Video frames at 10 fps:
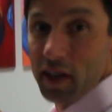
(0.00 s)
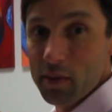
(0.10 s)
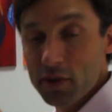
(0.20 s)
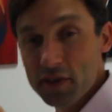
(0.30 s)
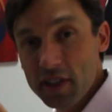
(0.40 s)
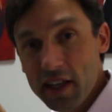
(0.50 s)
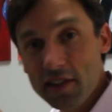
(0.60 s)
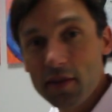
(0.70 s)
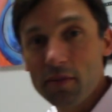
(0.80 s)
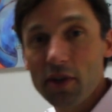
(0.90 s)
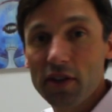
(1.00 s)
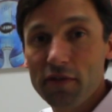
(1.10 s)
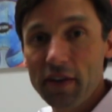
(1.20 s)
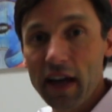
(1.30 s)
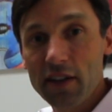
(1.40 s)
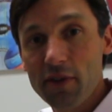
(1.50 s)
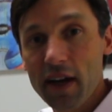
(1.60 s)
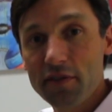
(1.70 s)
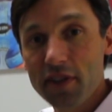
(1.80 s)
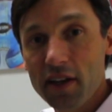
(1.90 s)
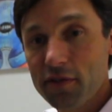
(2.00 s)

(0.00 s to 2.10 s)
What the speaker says: able to get some good fat grafts there